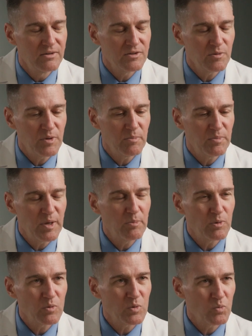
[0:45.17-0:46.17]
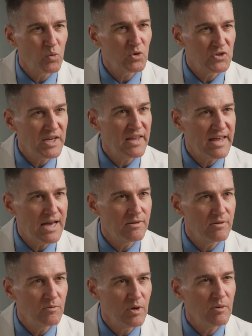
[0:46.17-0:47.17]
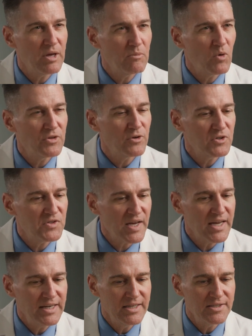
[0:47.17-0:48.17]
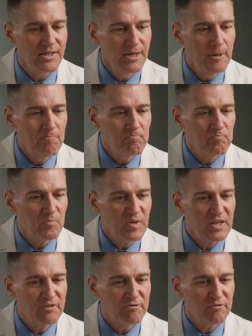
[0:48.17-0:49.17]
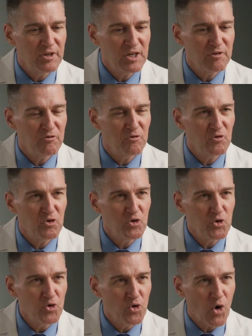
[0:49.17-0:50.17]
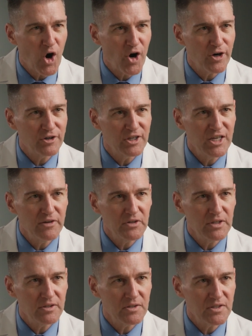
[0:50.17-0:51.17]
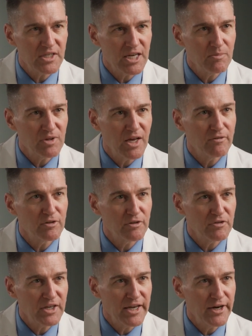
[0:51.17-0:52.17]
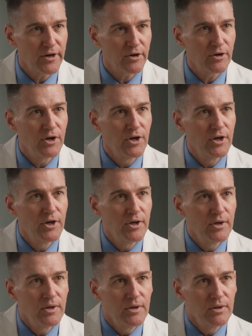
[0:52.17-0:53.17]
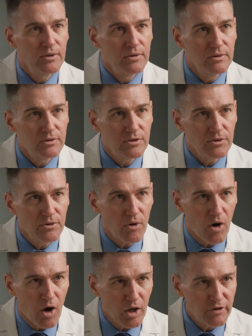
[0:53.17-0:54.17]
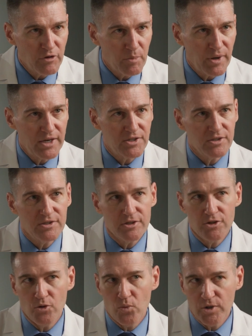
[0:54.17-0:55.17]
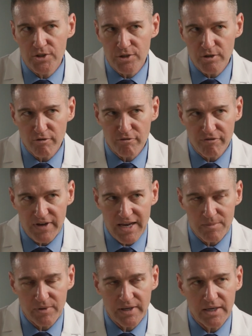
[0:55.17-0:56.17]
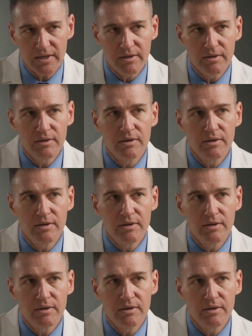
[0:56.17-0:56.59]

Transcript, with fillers: So people will say that. And what they're saying is, if you aren't giving the same level of care to all of your patients that you would to your family,